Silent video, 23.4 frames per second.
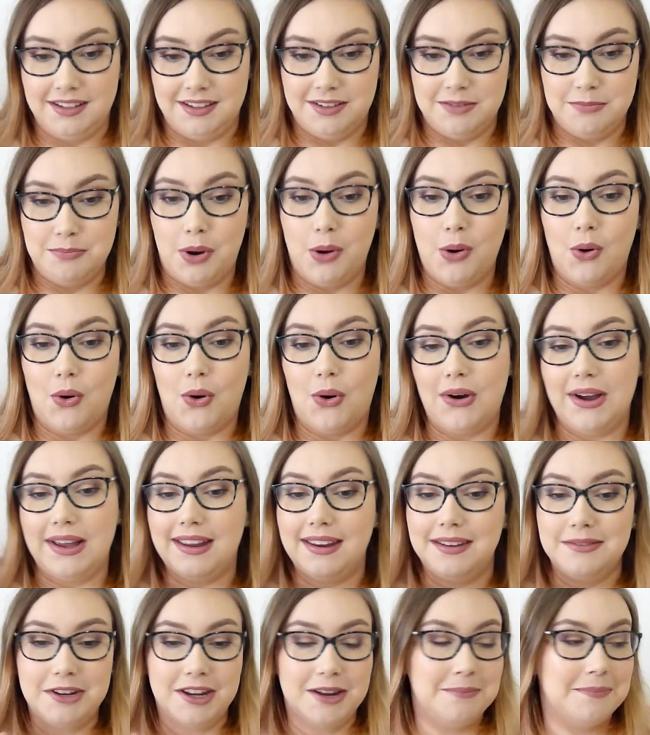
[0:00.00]
poor
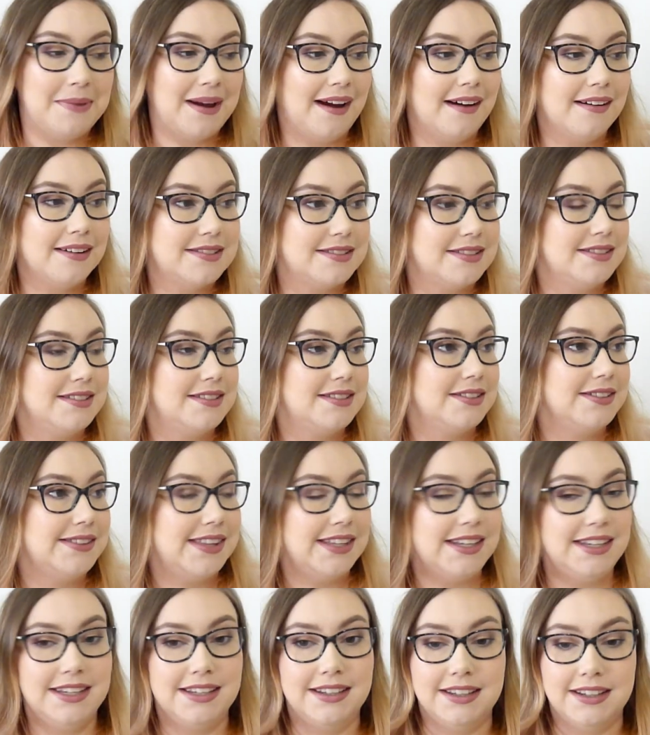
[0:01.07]
in comparison to
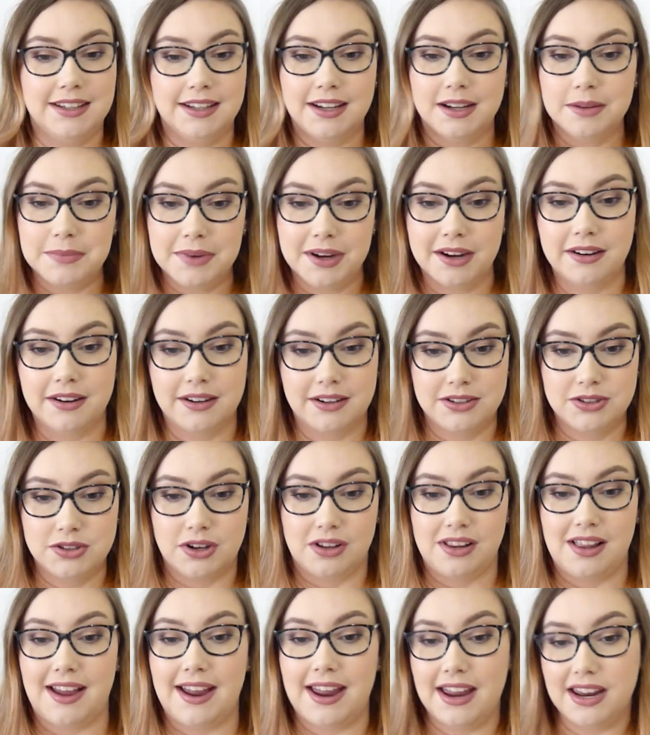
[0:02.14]
the American
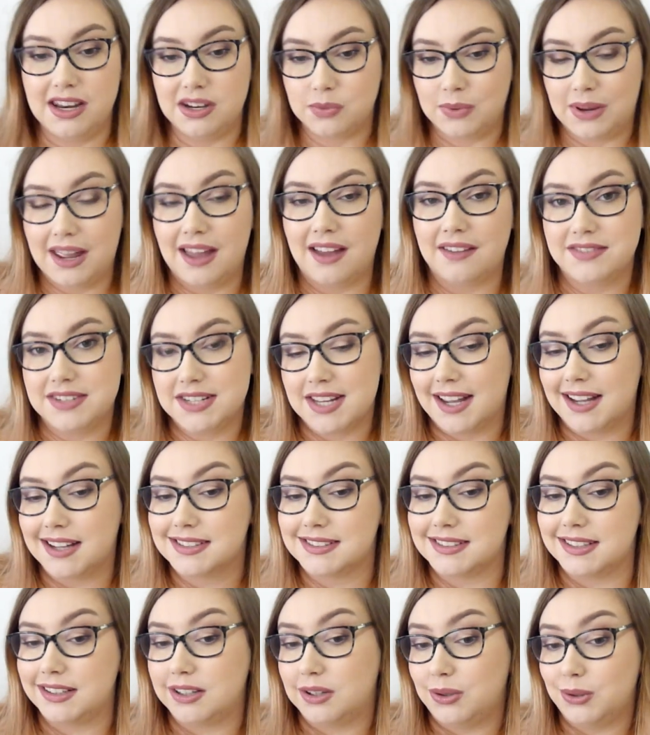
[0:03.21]
dollar, and we have tax
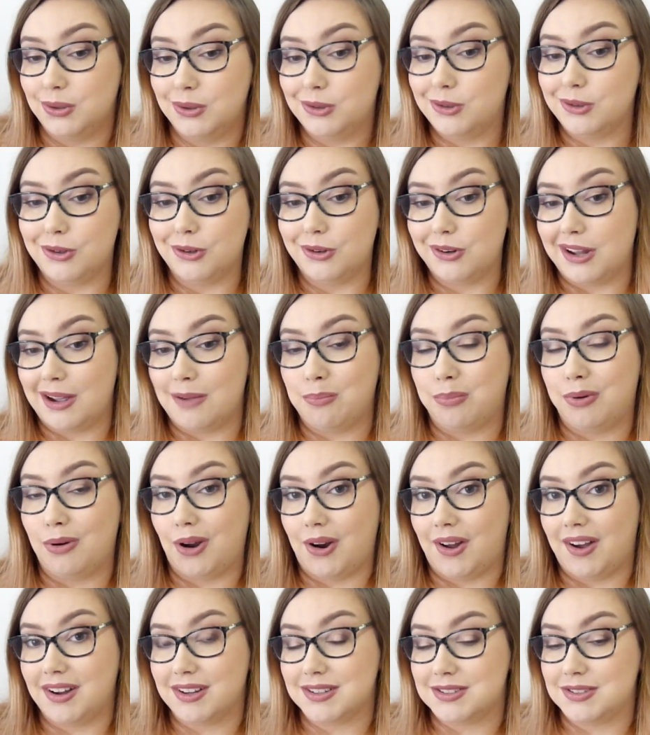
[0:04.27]
included on our
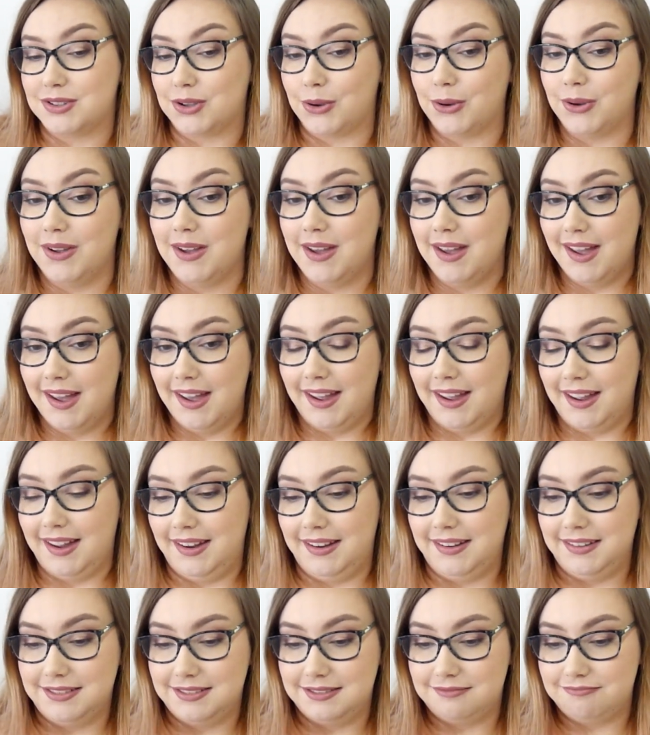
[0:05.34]
products, so
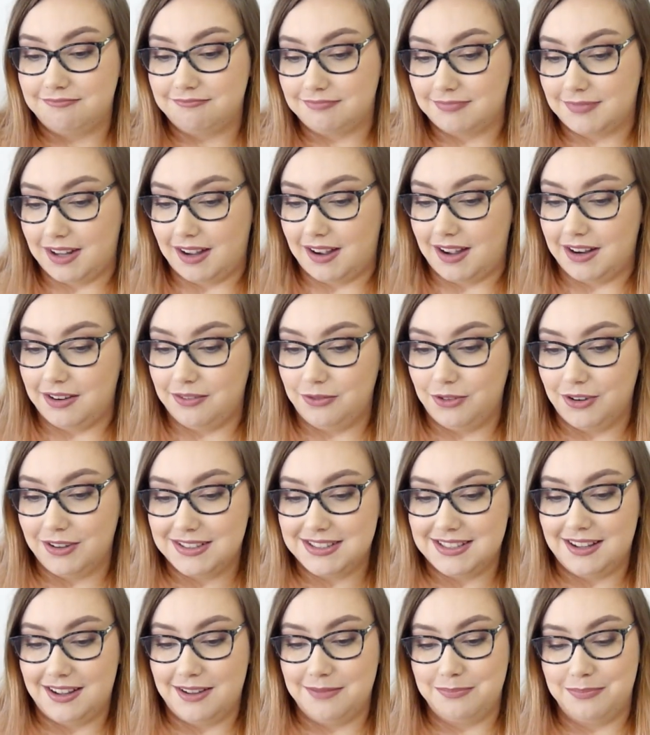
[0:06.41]
it kind of works
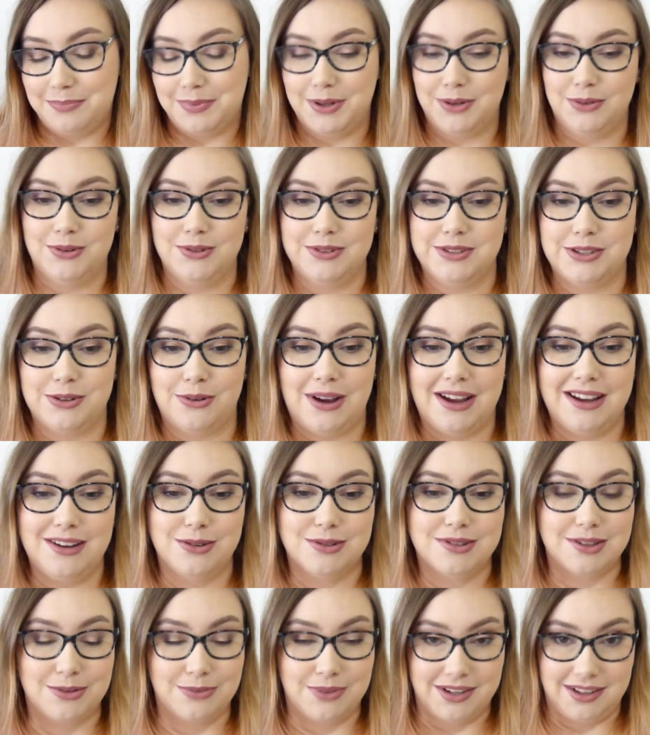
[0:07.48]
out, but also I
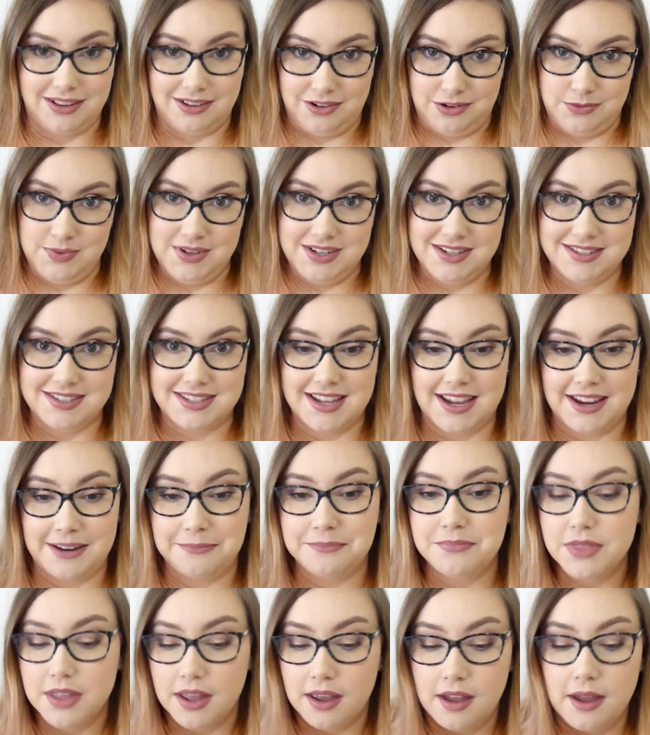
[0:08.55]
also went a little bit insane.
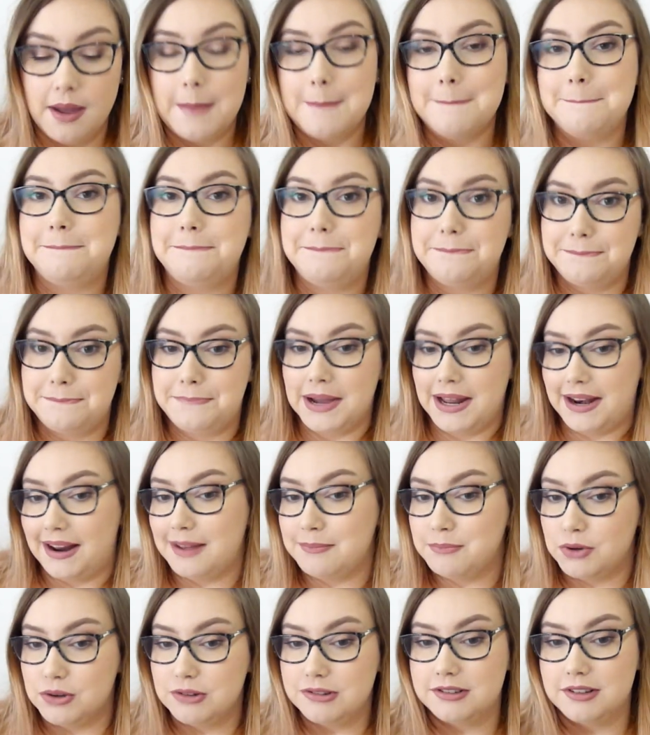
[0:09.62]
But
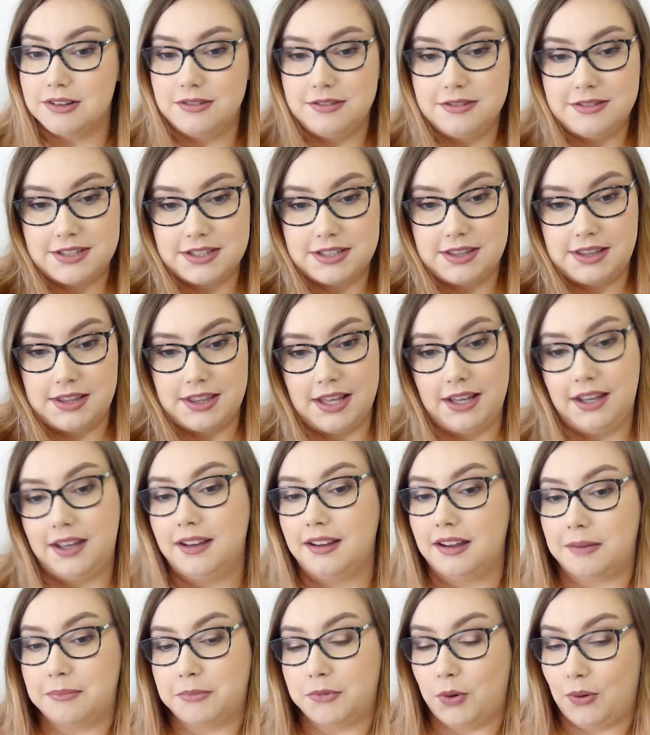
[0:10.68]
I'm also
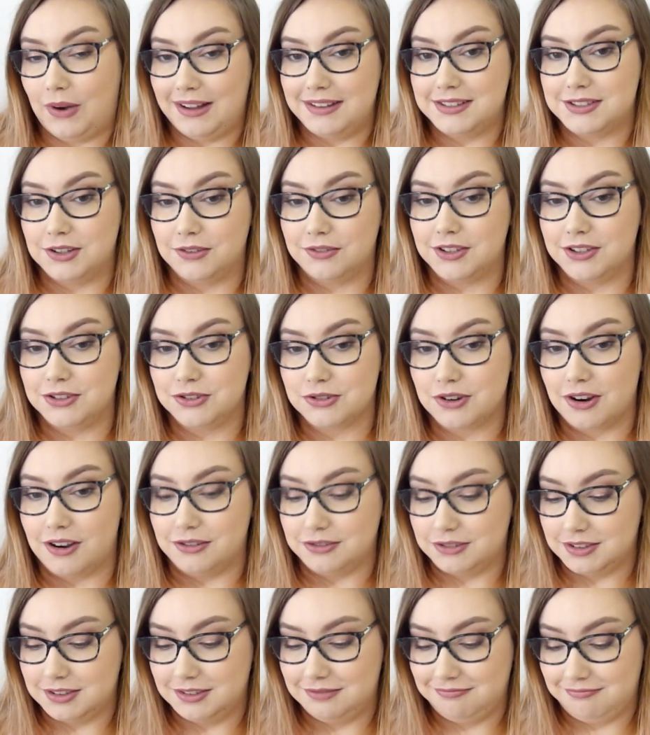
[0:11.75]
thinking I'm quite
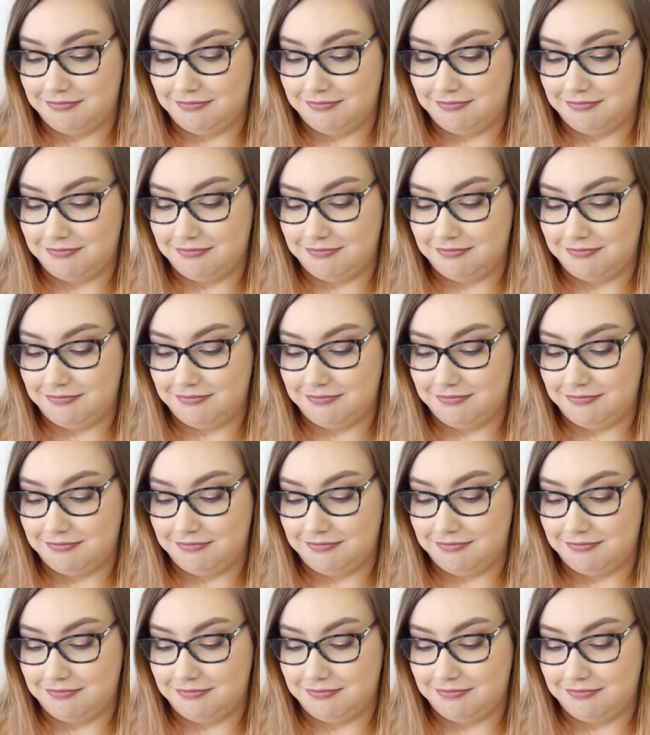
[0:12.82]
self-controlled,